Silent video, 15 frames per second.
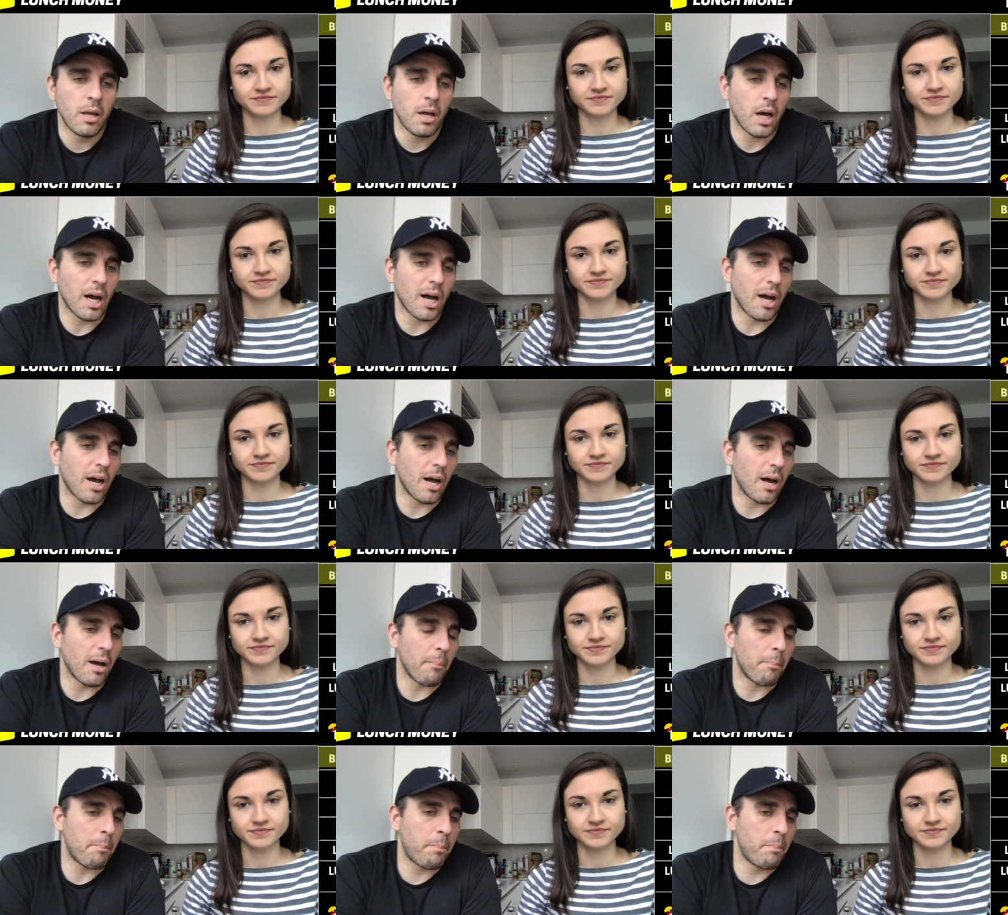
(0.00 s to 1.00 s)
Speaker 1: uh,
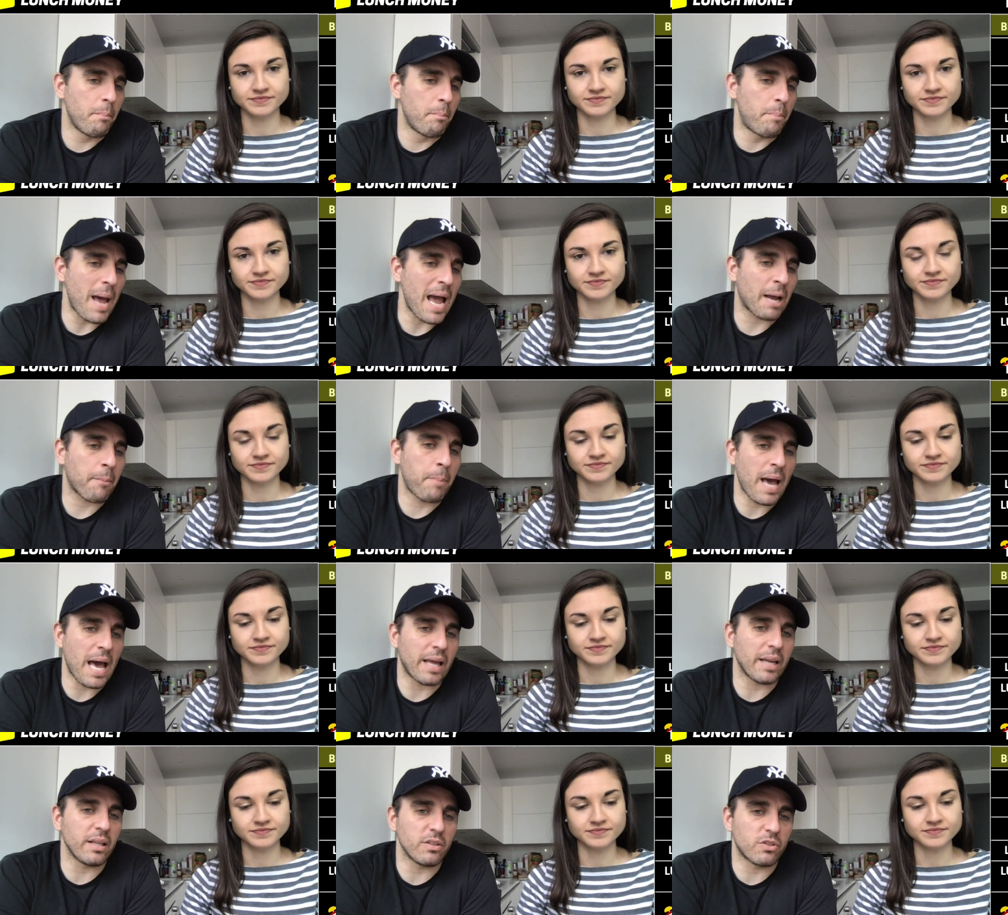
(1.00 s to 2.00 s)
back
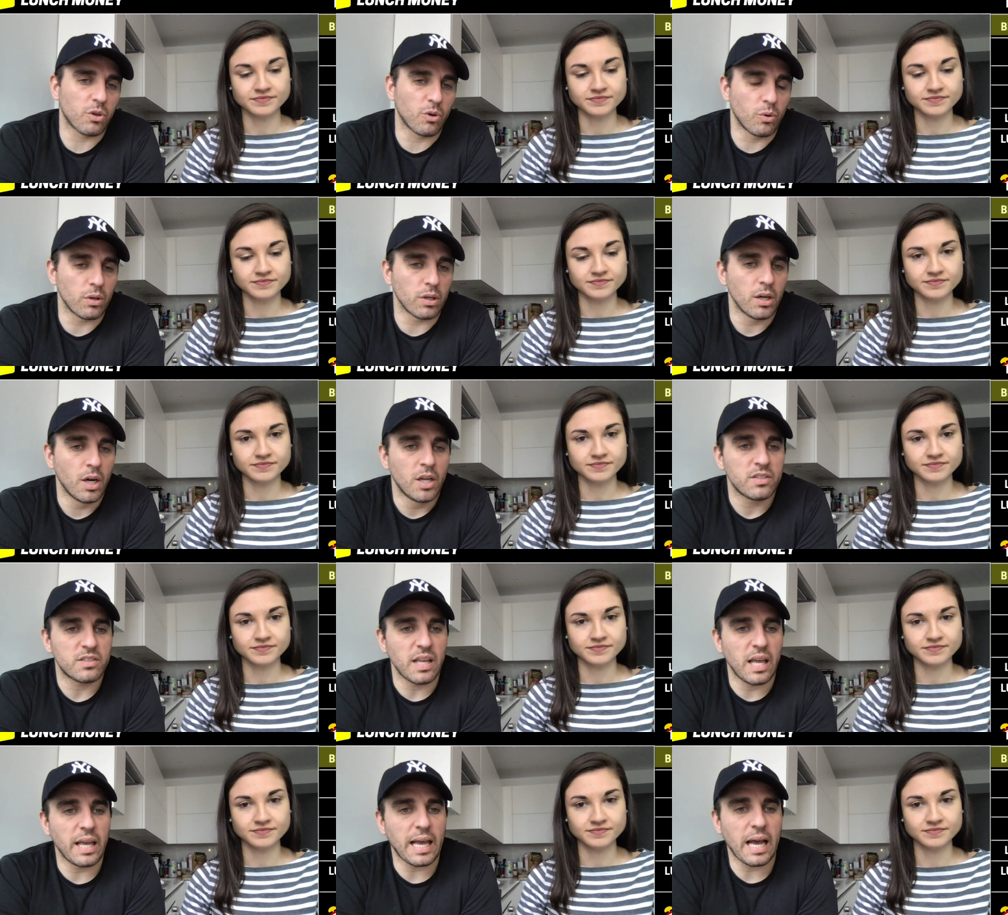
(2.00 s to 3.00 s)
padding tour
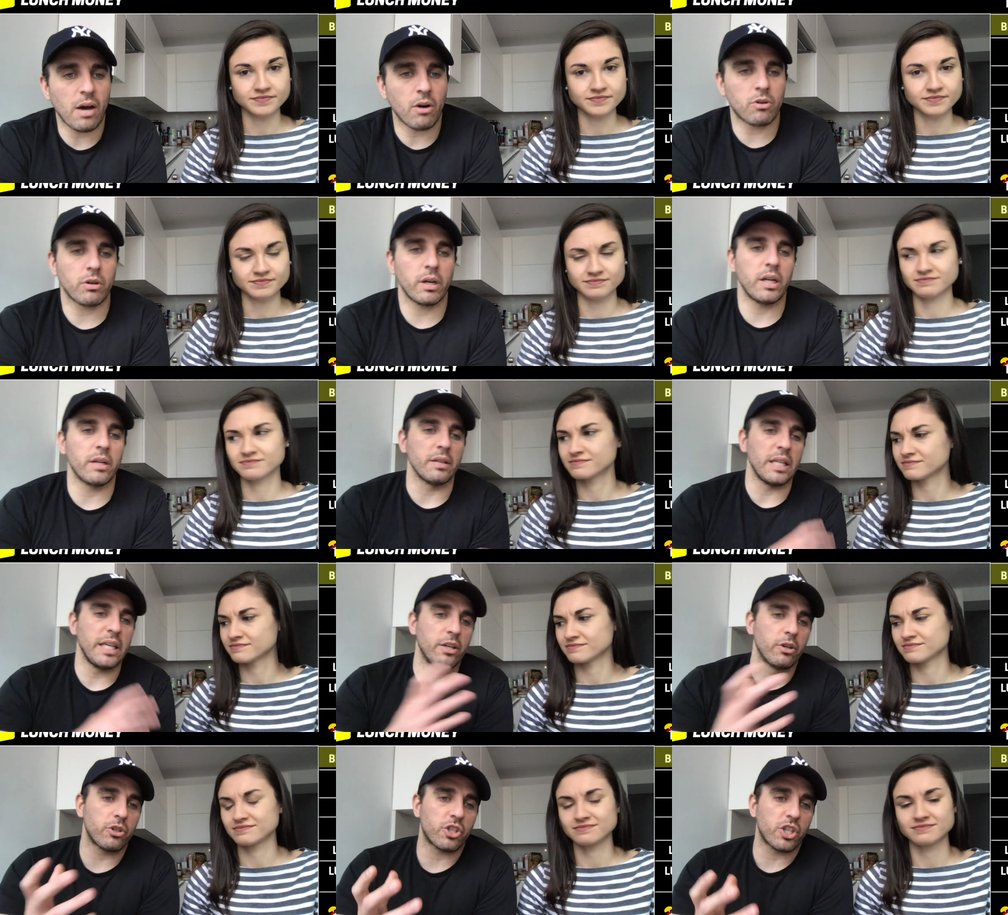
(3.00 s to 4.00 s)
saying how great a
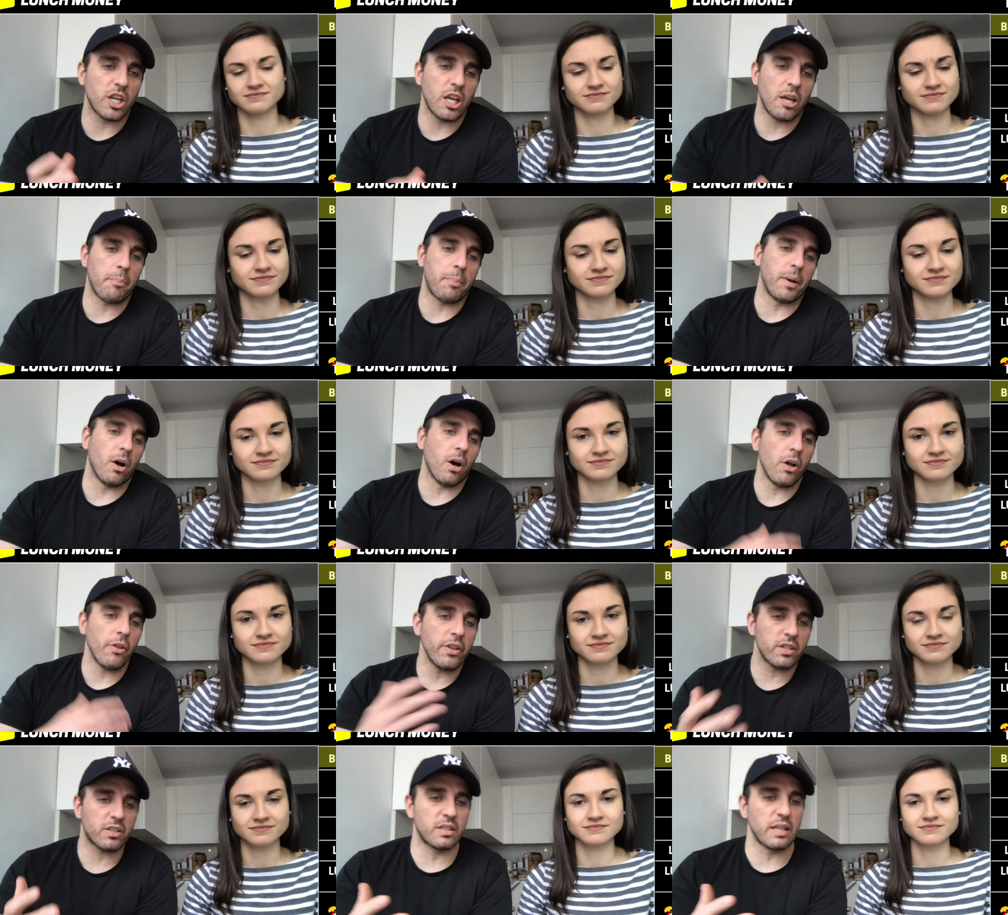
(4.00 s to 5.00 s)
leadership and all
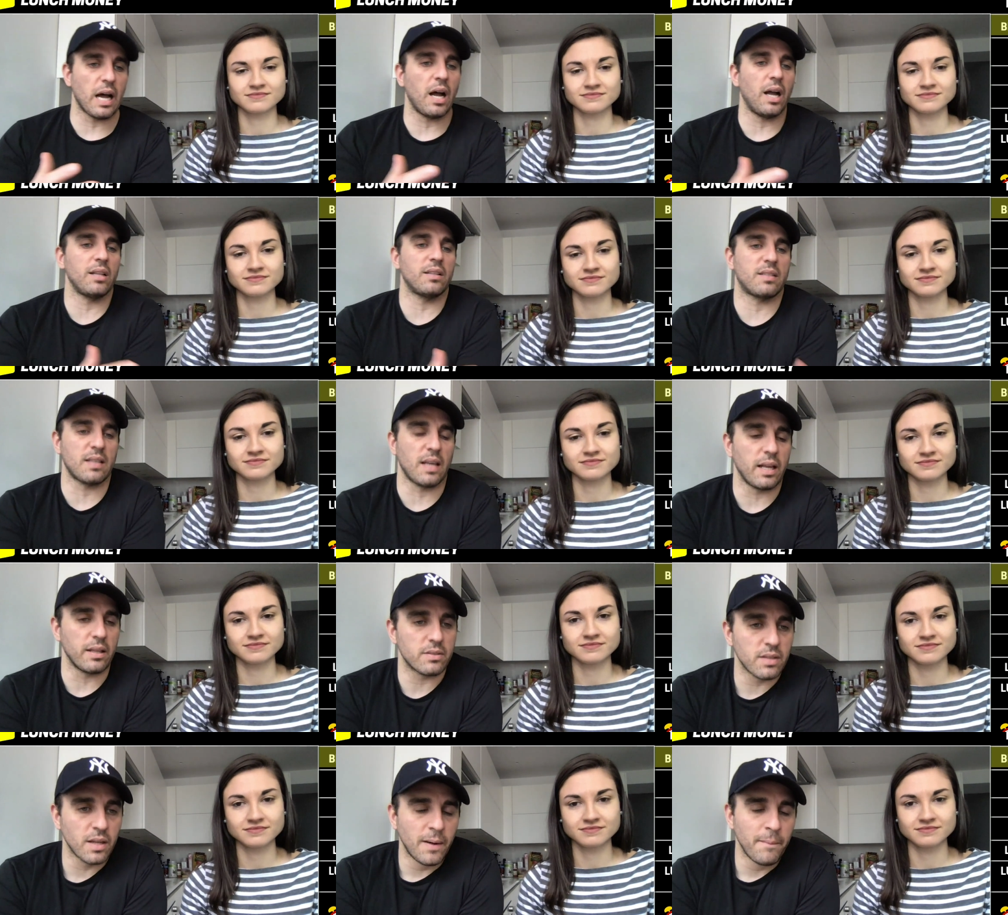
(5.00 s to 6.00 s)
this
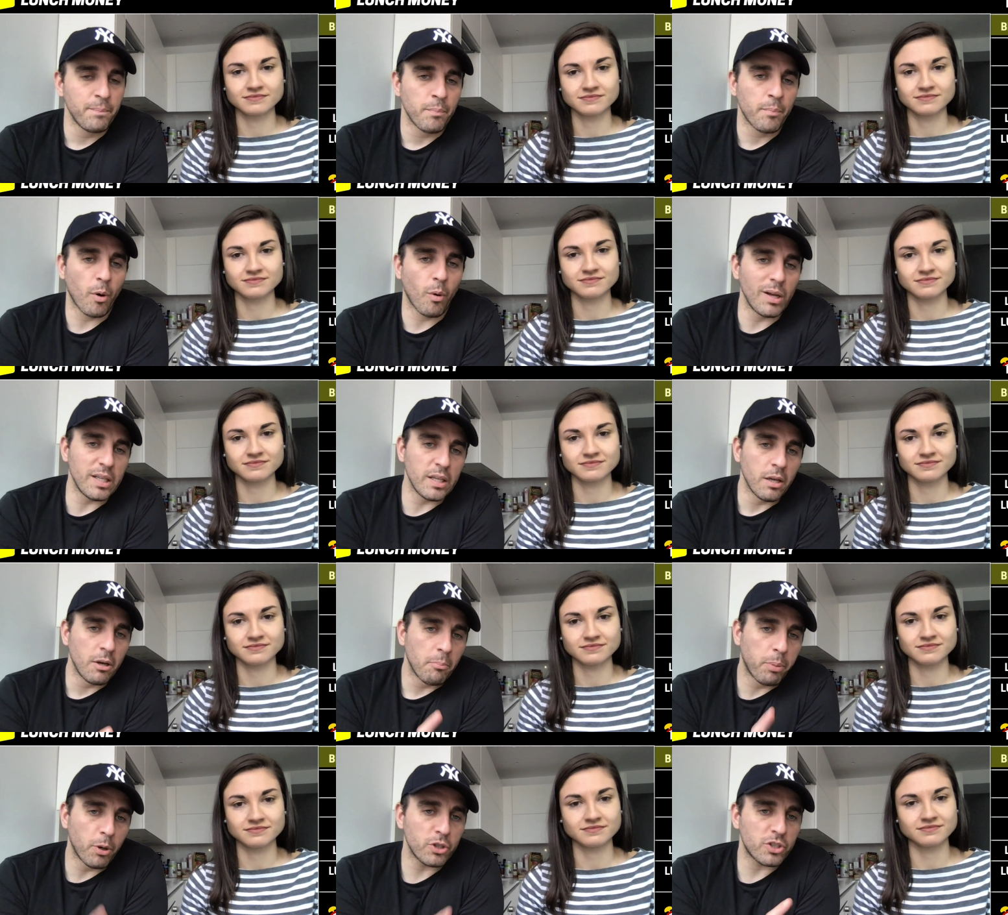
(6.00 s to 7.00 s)
nonsense. But when
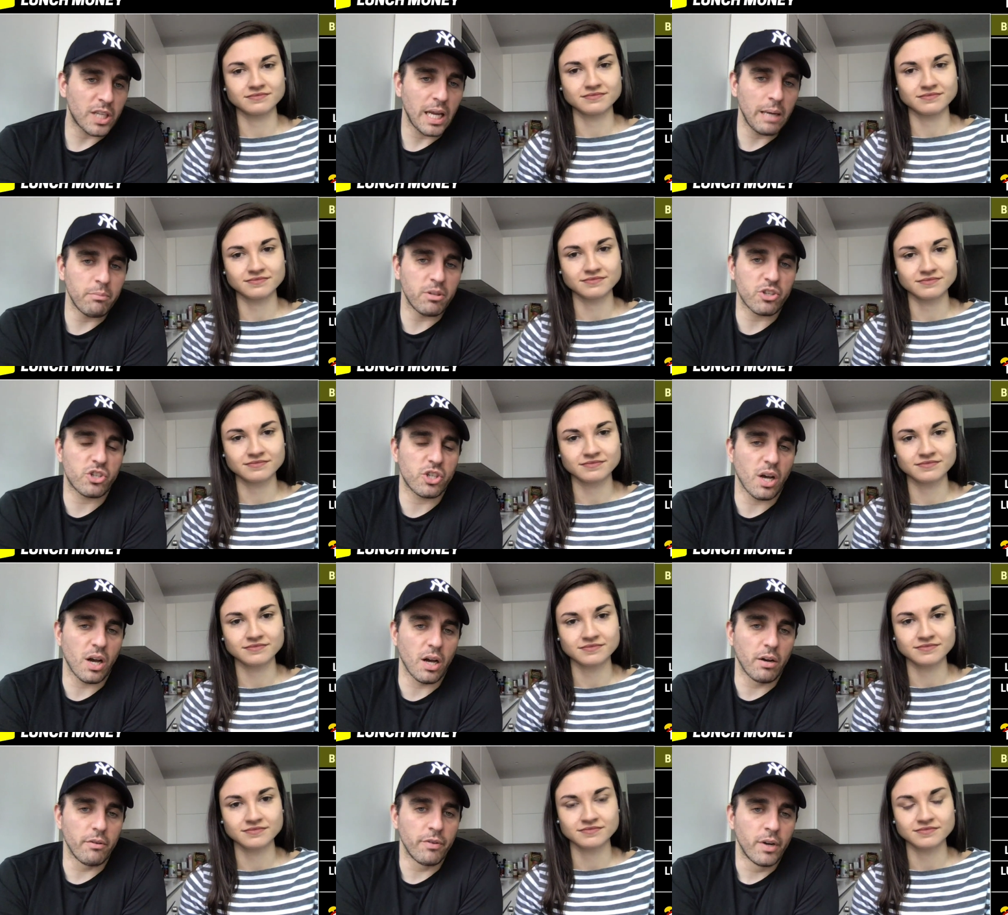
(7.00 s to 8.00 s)
push came to
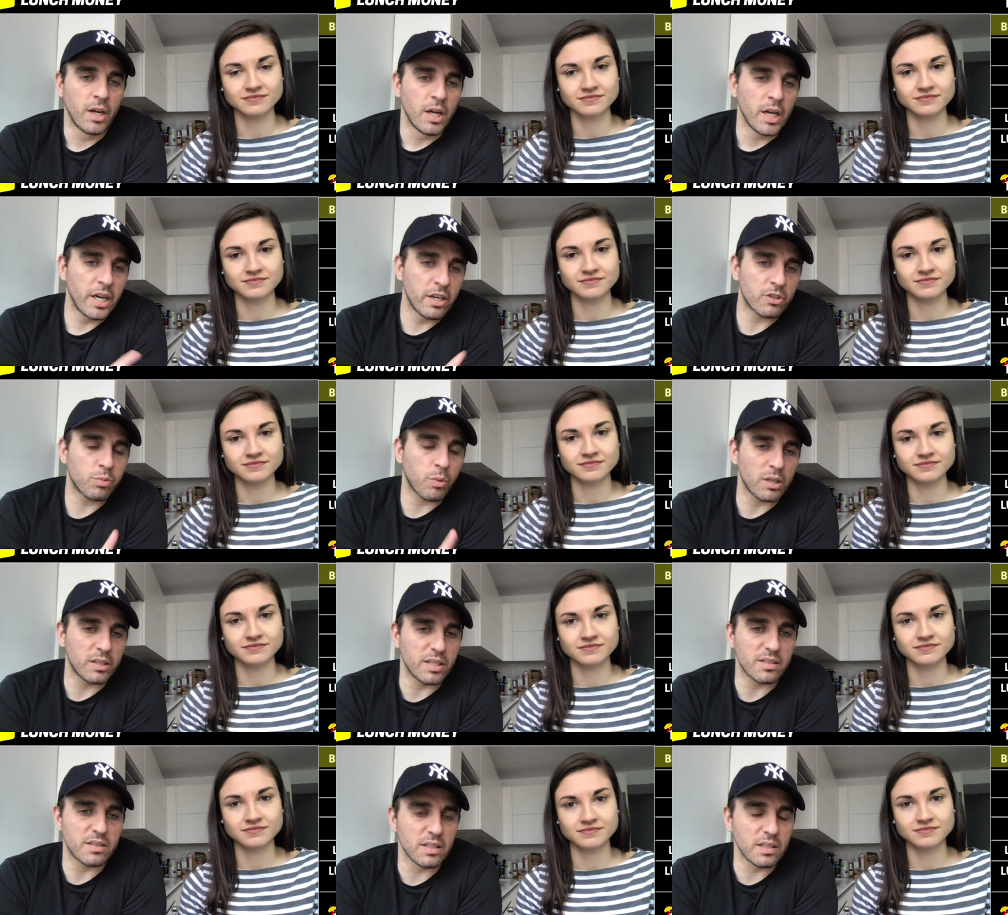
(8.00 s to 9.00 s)
shove, here's what
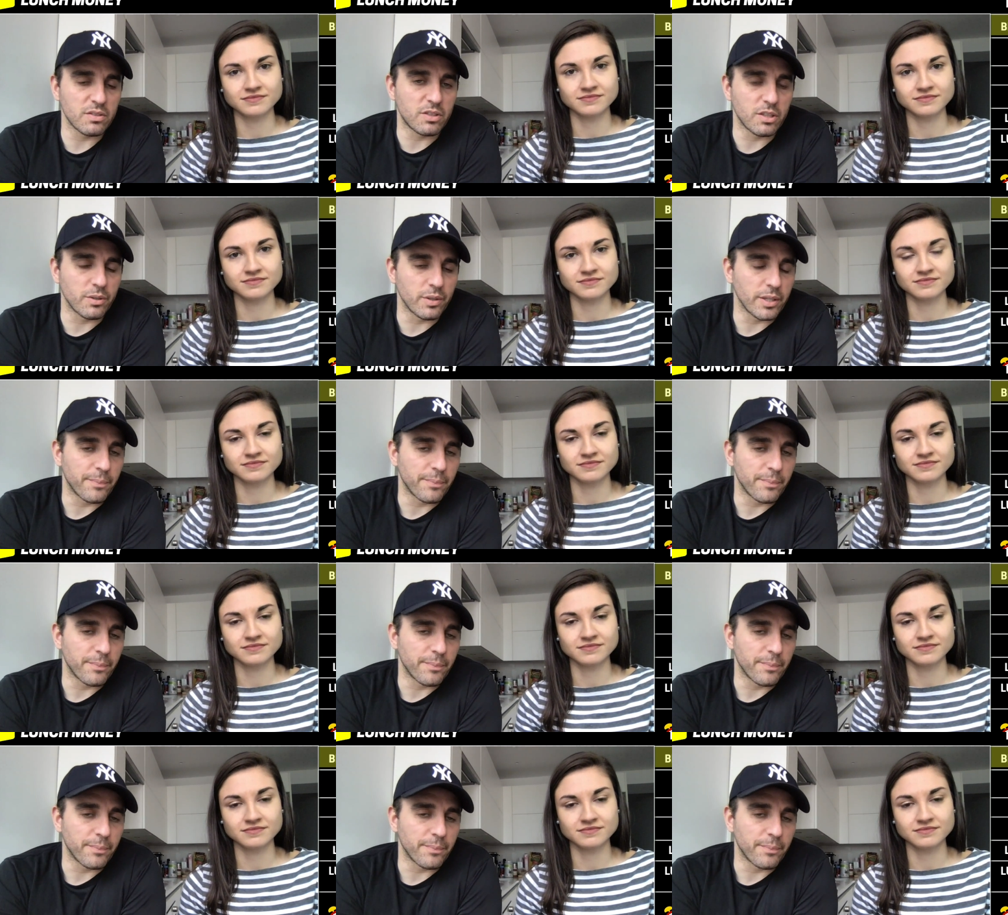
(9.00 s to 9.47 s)
Disney's doing.